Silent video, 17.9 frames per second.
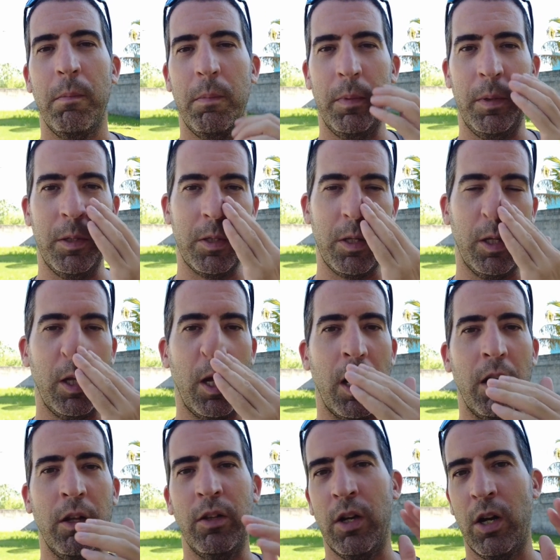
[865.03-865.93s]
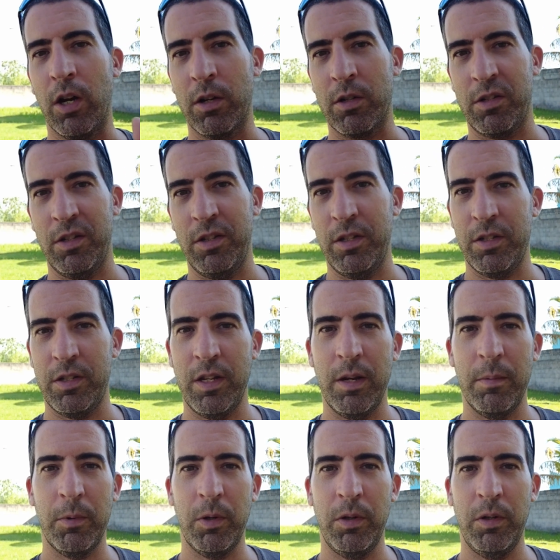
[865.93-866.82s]
there's a lot of dogs in this
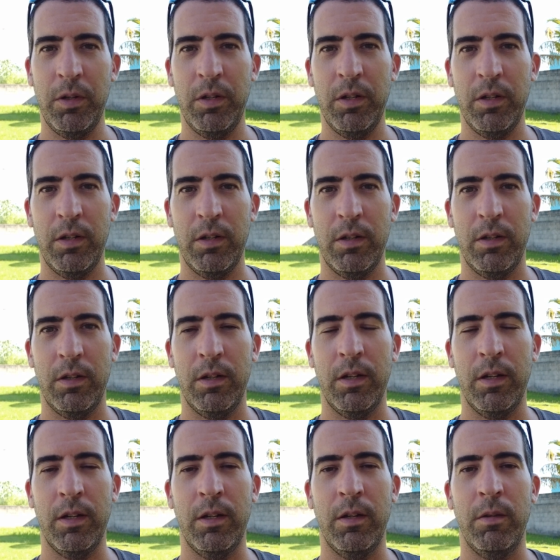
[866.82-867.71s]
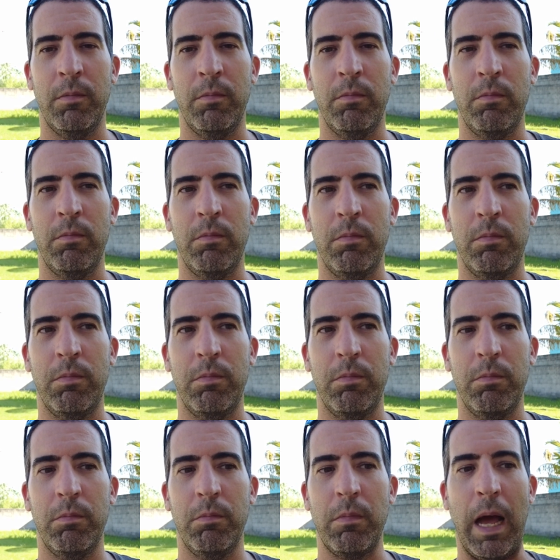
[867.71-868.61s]
neighborhood. I'm
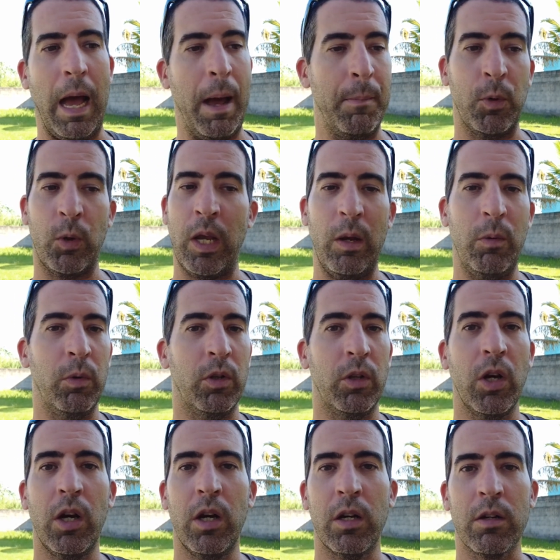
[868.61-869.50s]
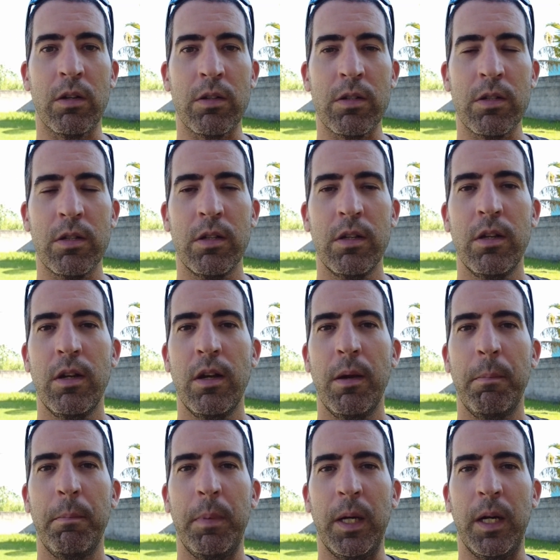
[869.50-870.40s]
okay with dogs,
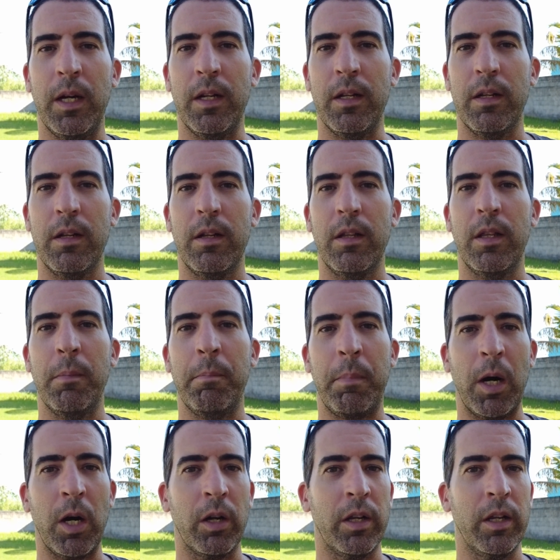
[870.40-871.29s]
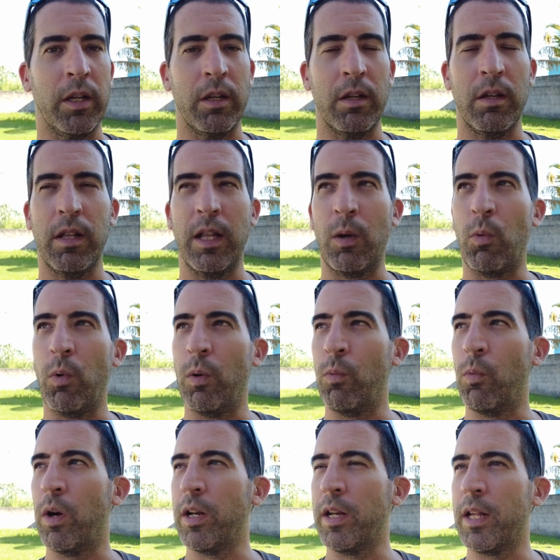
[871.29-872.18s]
but the barking, like
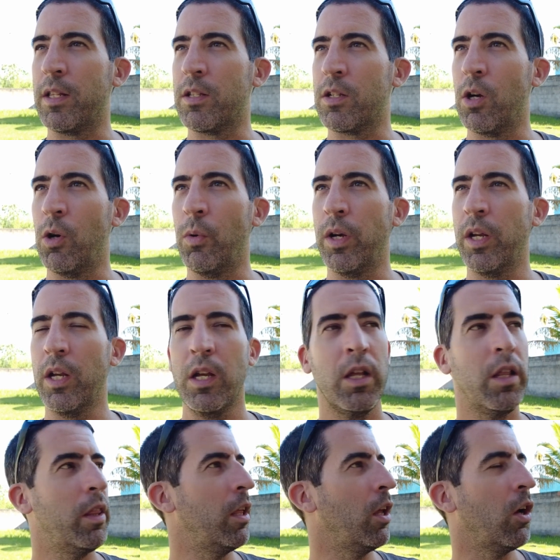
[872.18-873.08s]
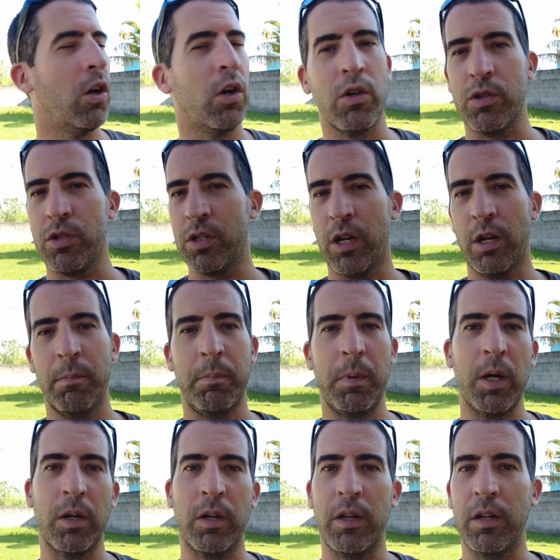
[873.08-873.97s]
when one gets going, they all start
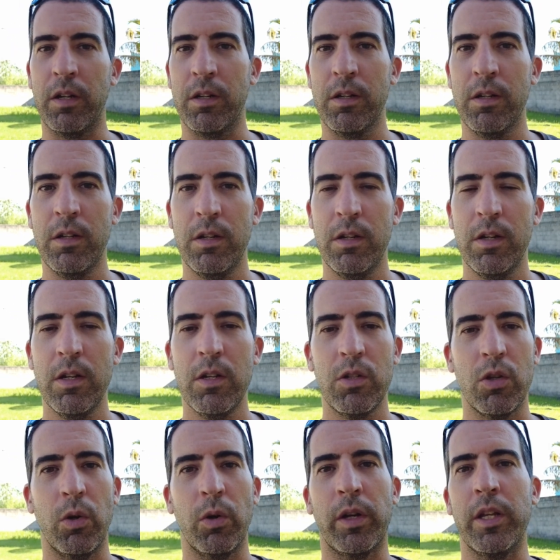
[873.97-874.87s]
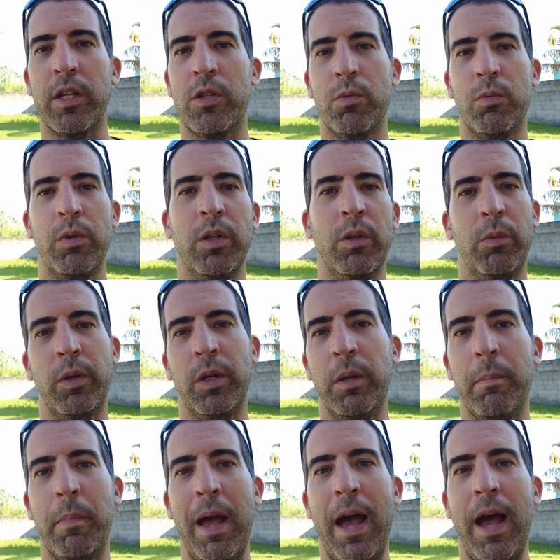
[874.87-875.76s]
barking. So it gets really,
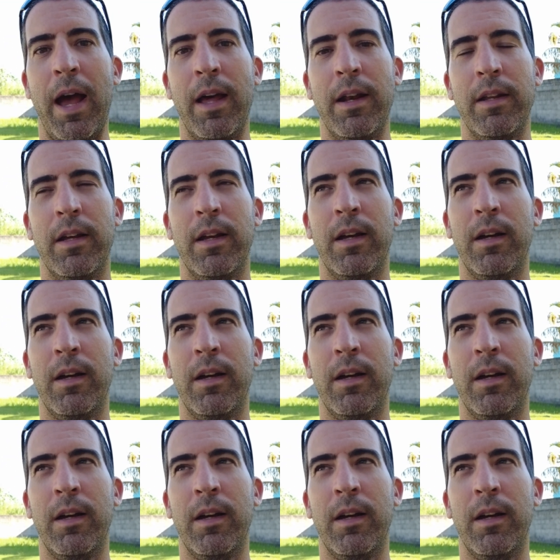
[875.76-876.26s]
really bad.